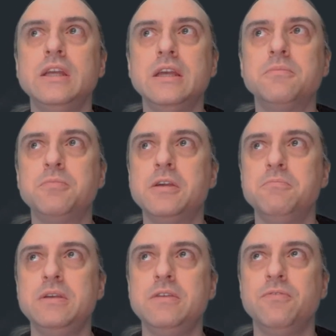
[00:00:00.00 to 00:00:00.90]
it
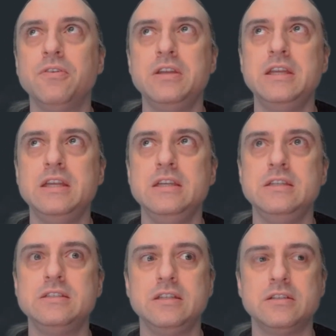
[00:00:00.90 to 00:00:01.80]
can be very
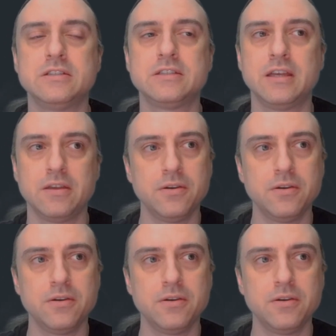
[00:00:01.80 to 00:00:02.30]
easy to say,